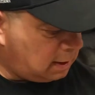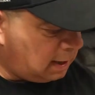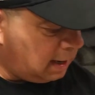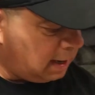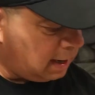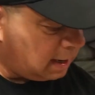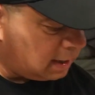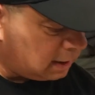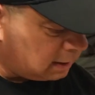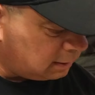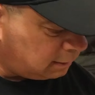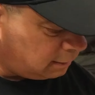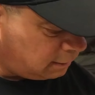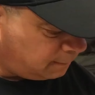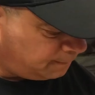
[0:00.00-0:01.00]

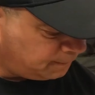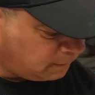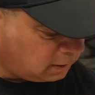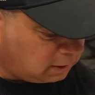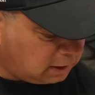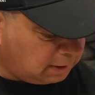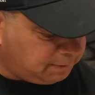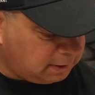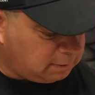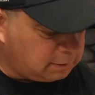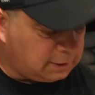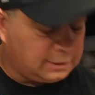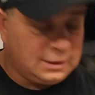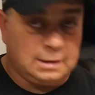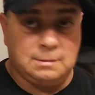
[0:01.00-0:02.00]
and keeping with
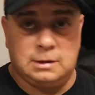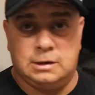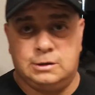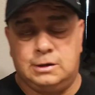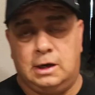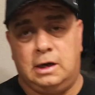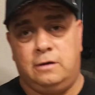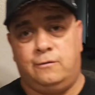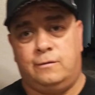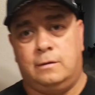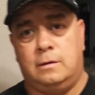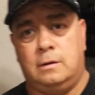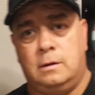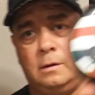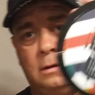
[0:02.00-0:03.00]
the theme of the shave,
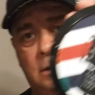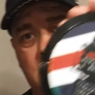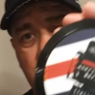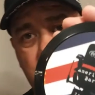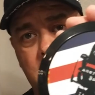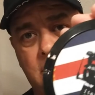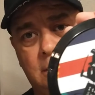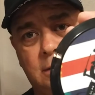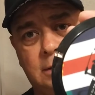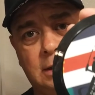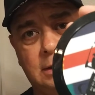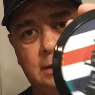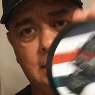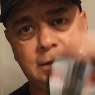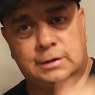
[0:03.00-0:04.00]

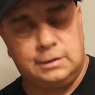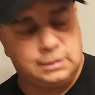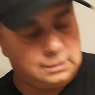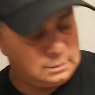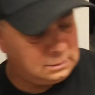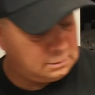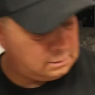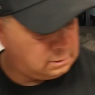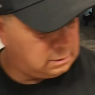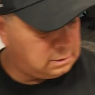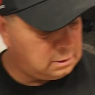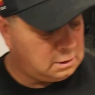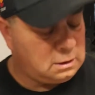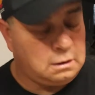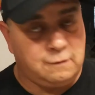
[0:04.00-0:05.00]
did this,
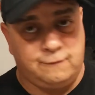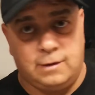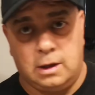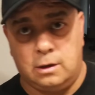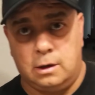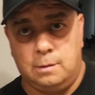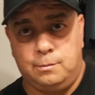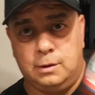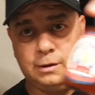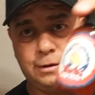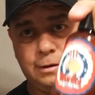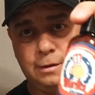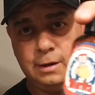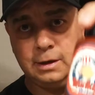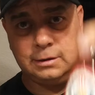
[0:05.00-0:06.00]
followed up
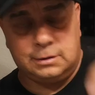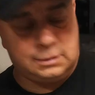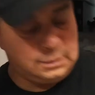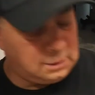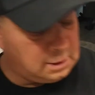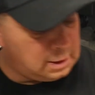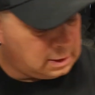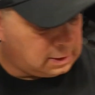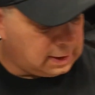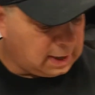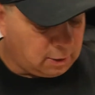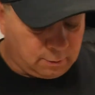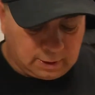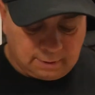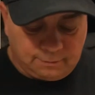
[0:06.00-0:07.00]
with this.
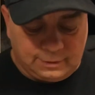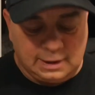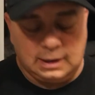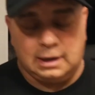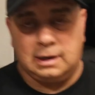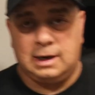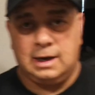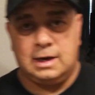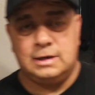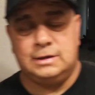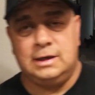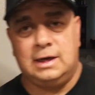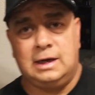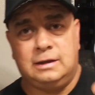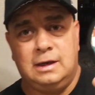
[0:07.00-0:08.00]
Now what I'm thinking, like I
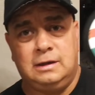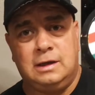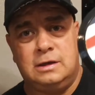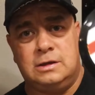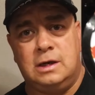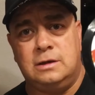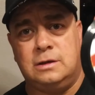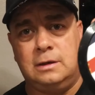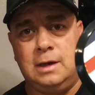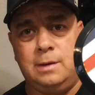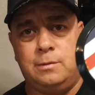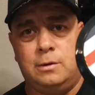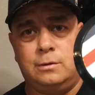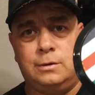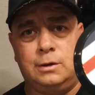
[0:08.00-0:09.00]
said, I think they changed the
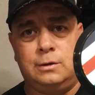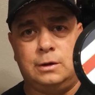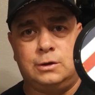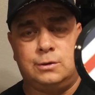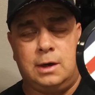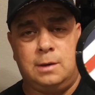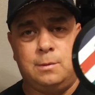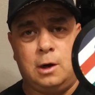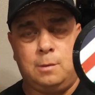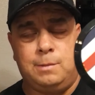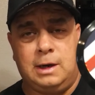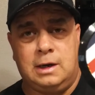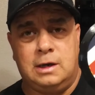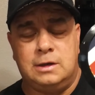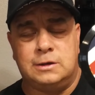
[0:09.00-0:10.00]
label due to trademark,
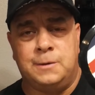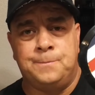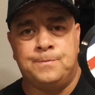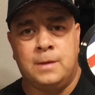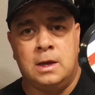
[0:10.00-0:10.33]
because